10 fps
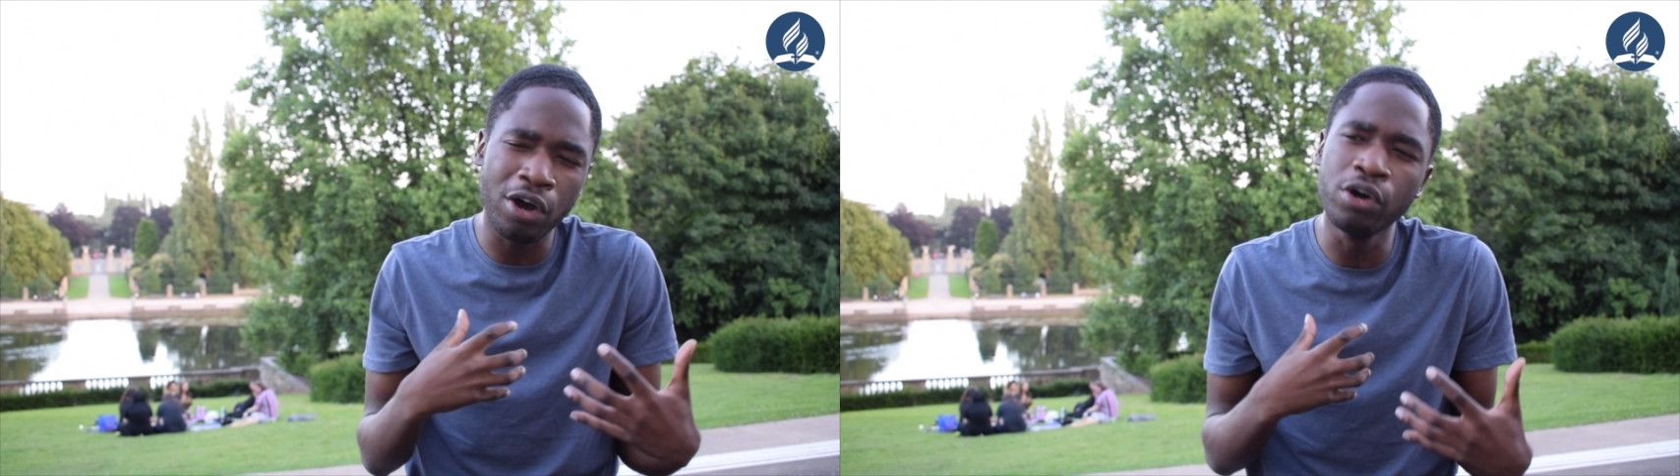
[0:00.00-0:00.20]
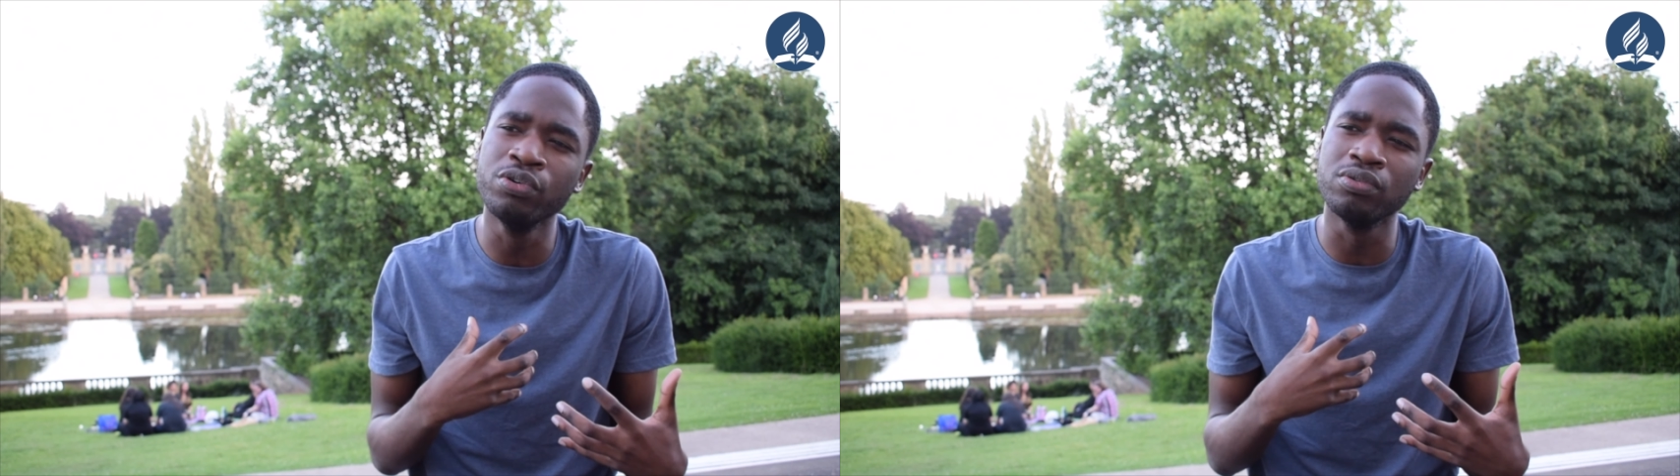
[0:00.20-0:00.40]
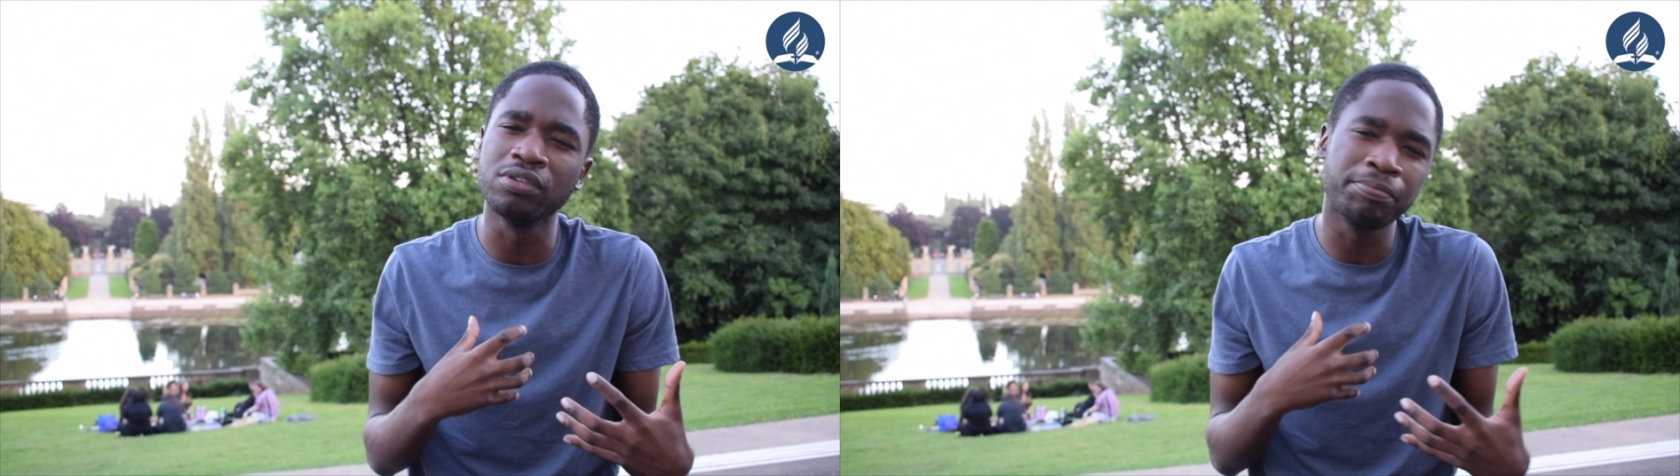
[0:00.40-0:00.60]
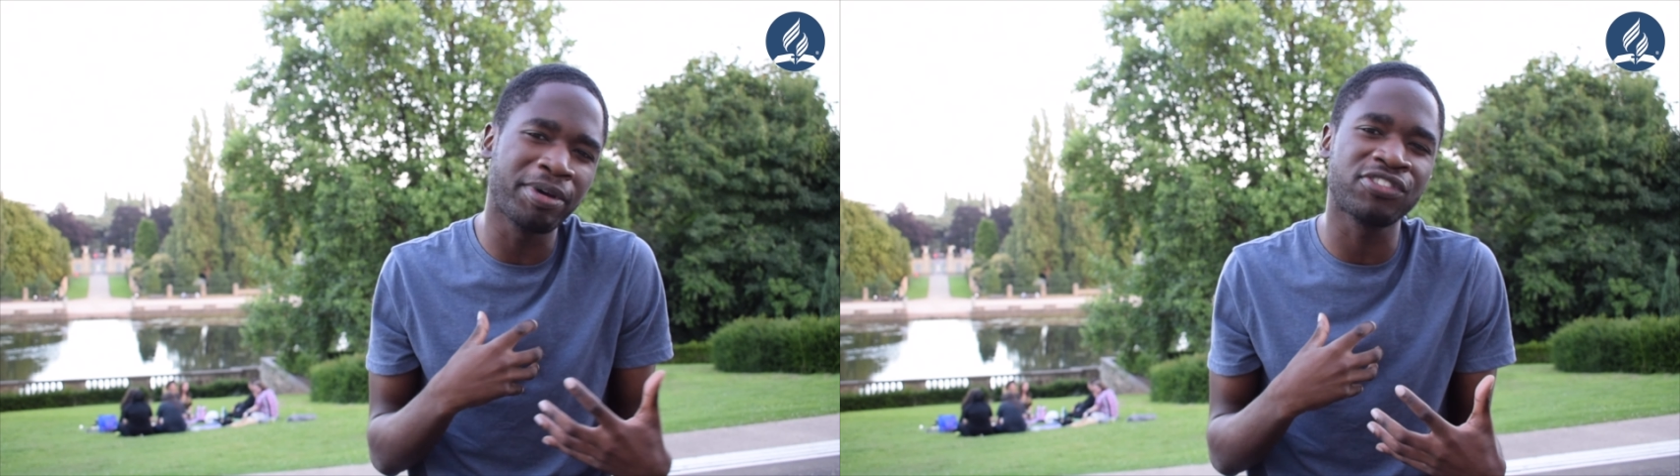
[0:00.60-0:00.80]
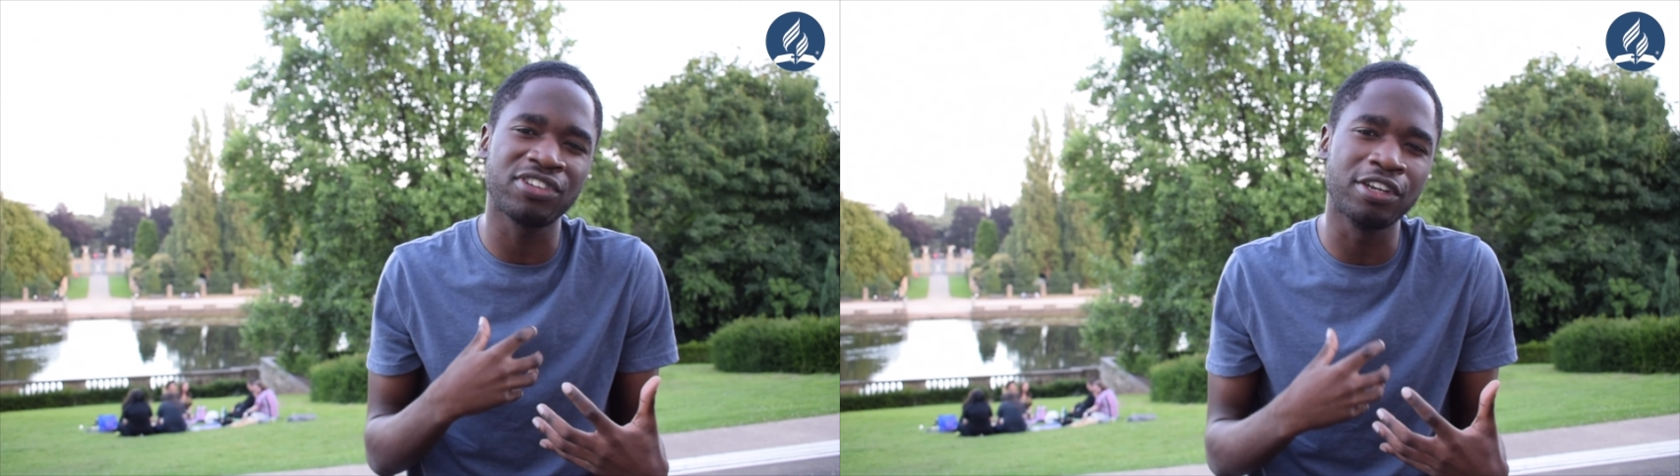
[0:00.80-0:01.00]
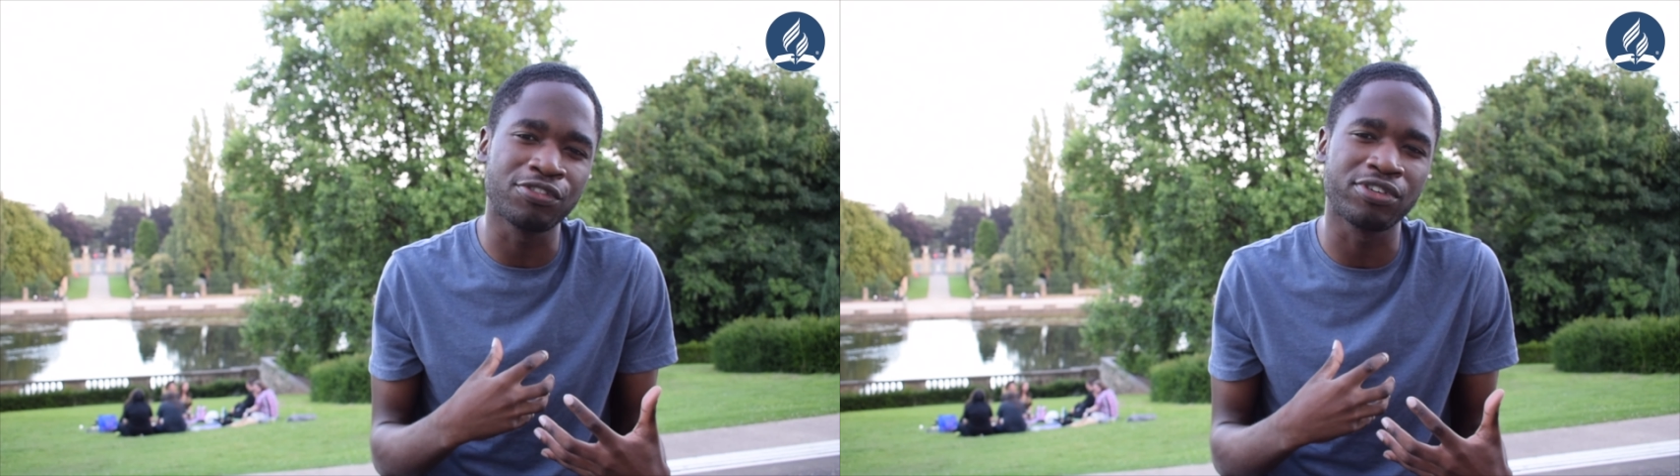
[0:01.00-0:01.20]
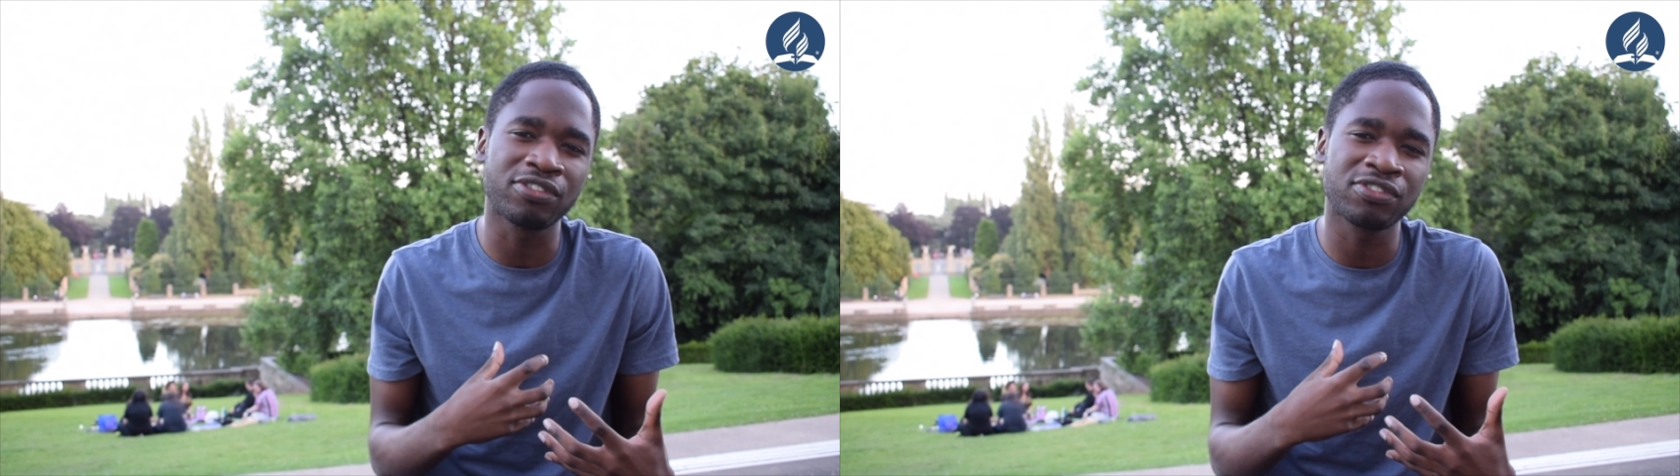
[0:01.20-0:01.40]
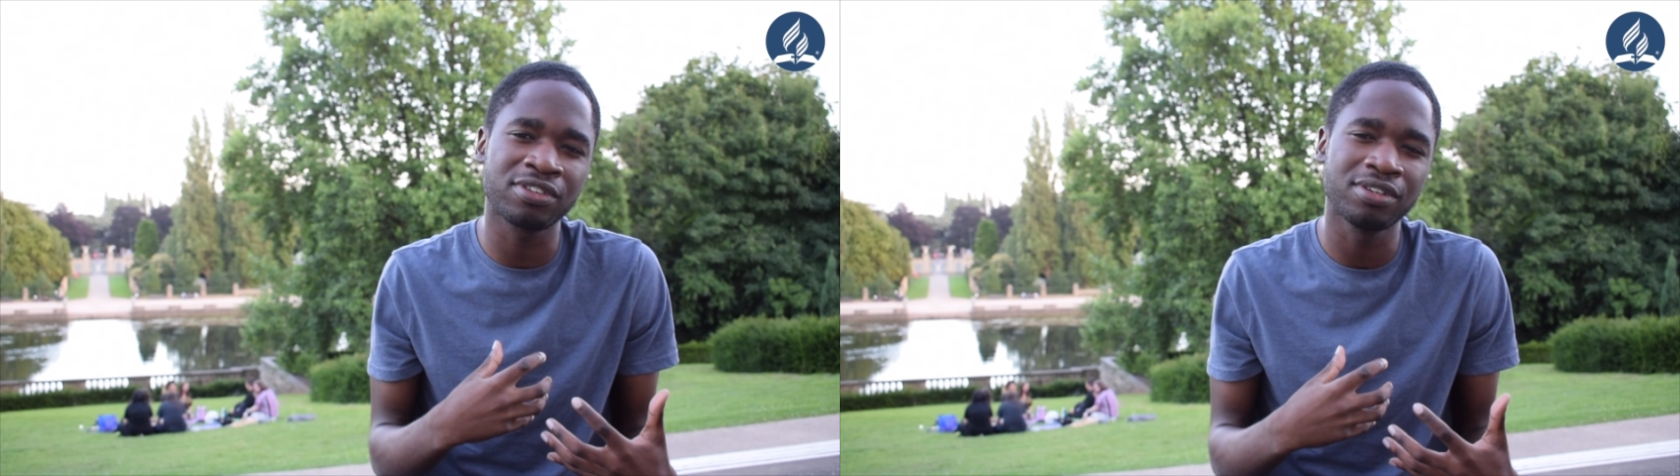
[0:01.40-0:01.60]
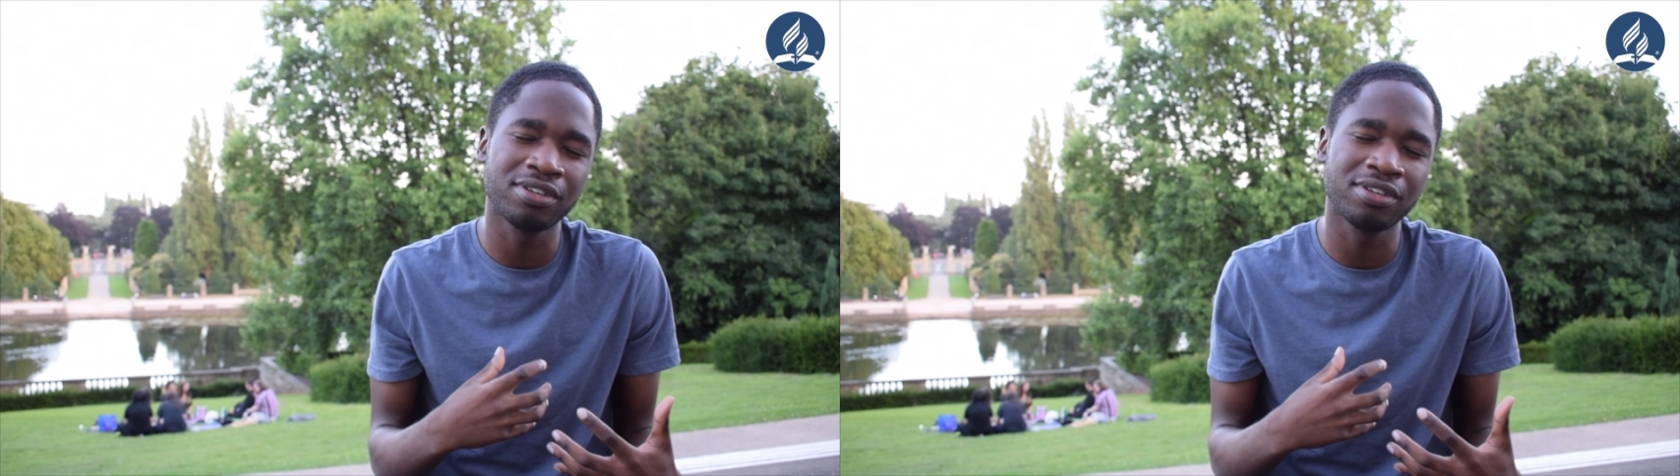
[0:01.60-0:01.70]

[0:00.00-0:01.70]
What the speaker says: own best interest.